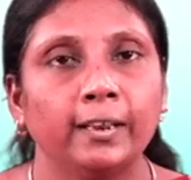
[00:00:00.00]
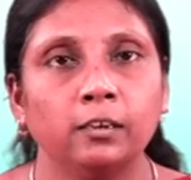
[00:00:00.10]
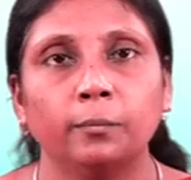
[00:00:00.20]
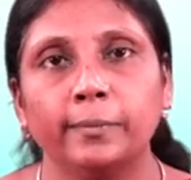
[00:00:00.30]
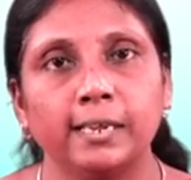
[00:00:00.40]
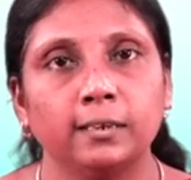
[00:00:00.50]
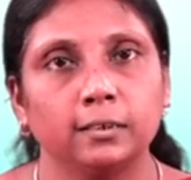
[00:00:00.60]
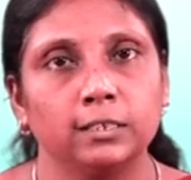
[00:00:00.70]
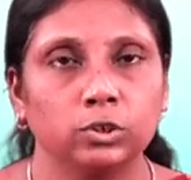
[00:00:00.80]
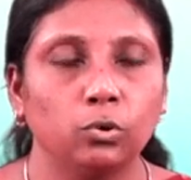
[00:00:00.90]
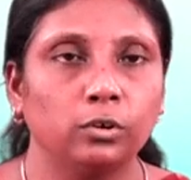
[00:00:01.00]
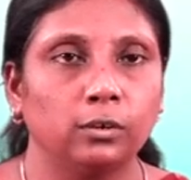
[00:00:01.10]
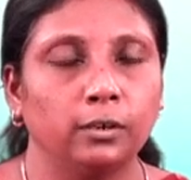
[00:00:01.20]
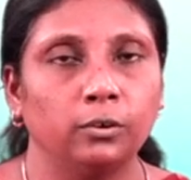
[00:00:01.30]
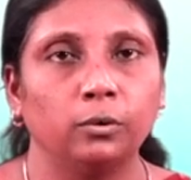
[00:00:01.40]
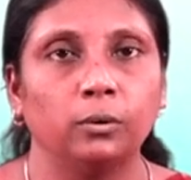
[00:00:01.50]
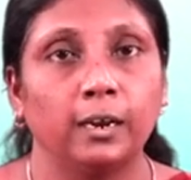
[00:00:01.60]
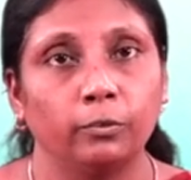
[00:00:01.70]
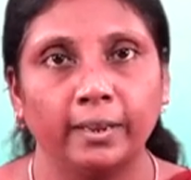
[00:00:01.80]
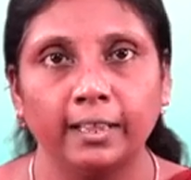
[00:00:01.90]
when meat is cooked, you know,
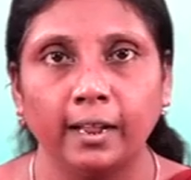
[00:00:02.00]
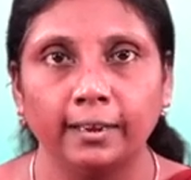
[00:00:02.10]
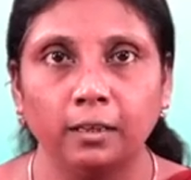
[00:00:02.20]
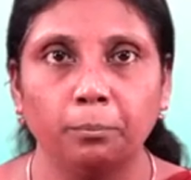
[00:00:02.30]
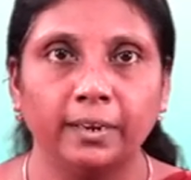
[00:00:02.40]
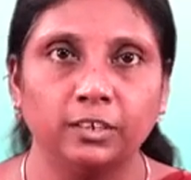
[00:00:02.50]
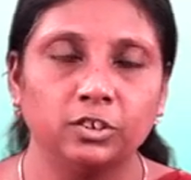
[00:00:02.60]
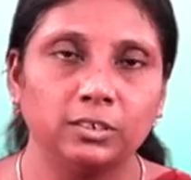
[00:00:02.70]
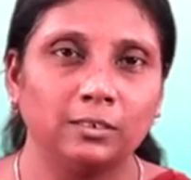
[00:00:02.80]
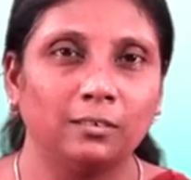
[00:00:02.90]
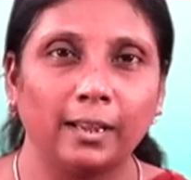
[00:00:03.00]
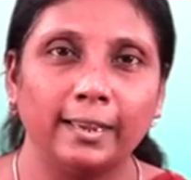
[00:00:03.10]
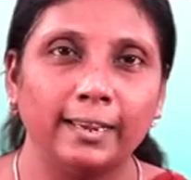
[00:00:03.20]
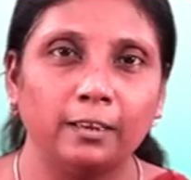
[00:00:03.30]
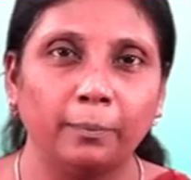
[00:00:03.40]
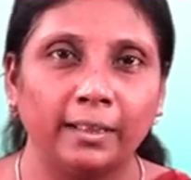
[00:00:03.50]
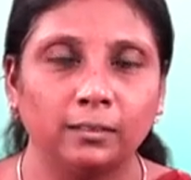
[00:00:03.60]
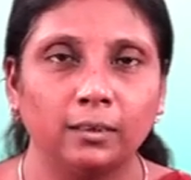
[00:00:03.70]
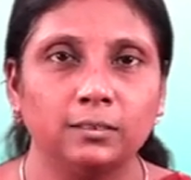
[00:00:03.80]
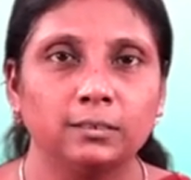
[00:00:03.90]
at very high temperatures in dry heat
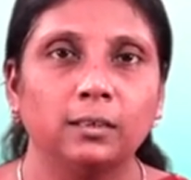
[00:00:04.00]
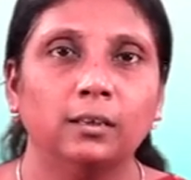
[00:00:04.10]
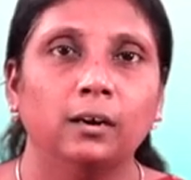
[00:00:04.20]
methods,